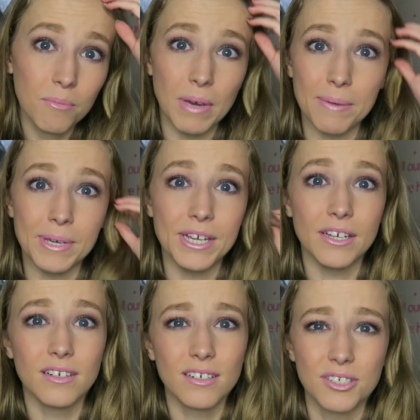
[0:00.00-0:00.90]

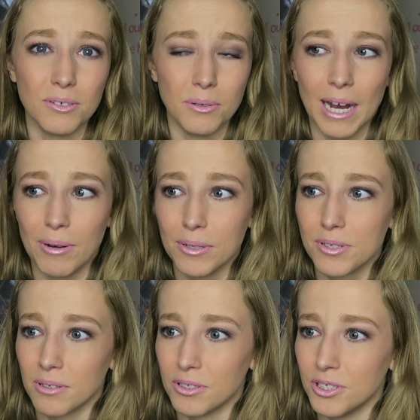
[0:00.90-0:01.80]
maybe, I don't know how
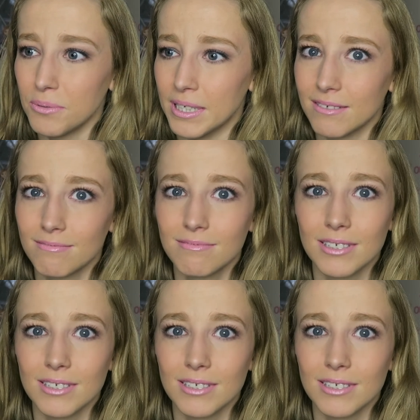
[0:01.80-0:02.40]
else I could do it.